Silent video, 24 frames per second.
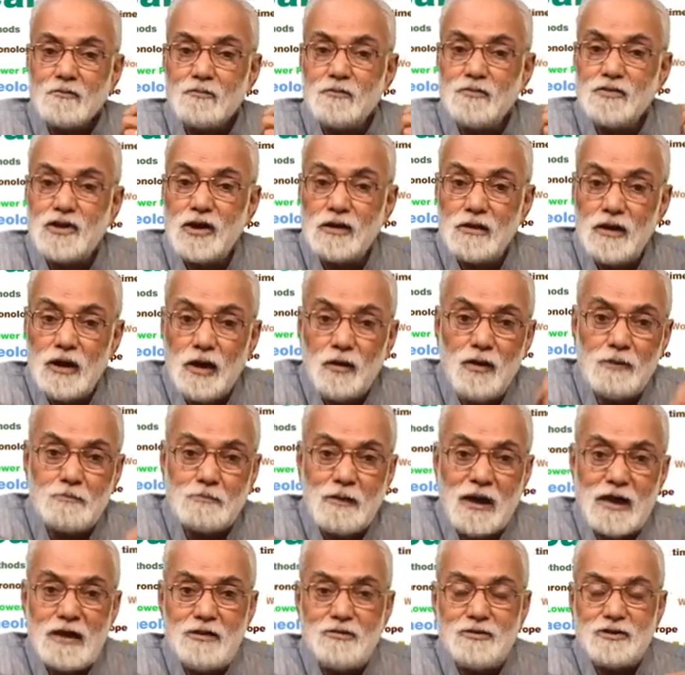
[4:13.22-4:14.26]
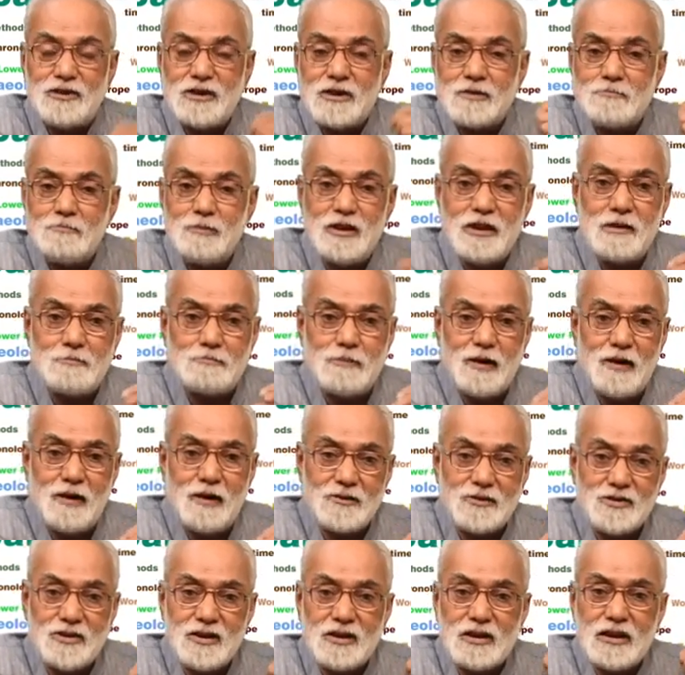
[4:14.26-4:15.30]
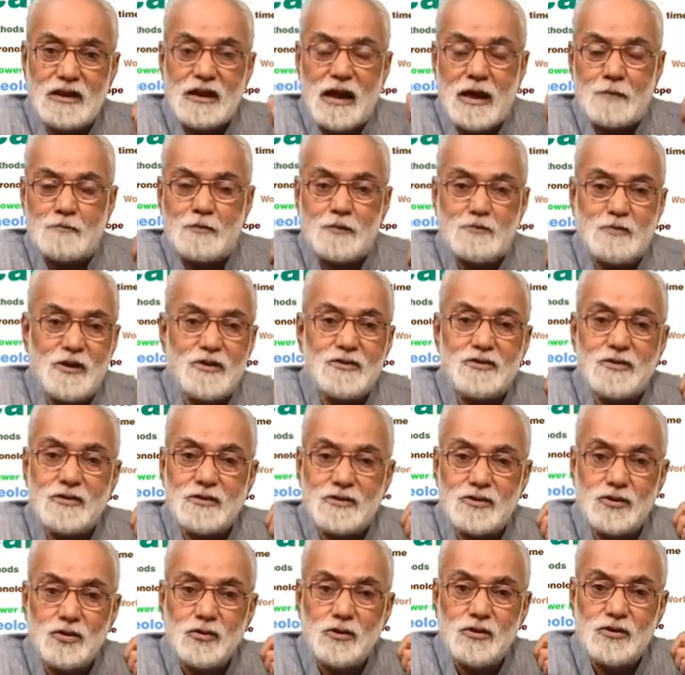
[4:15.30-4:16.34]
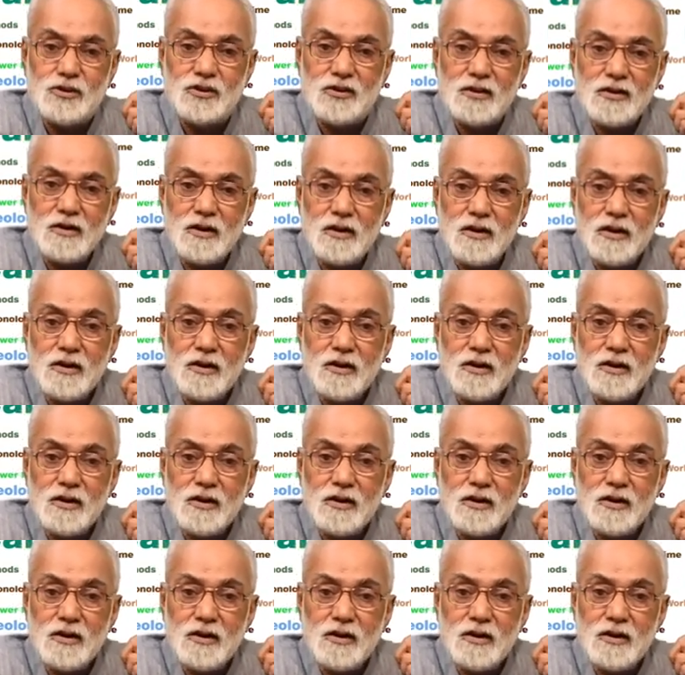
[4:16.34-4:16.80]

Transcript: The lower Paleolithic, middle Paleolithic and upper Paleolithic tools,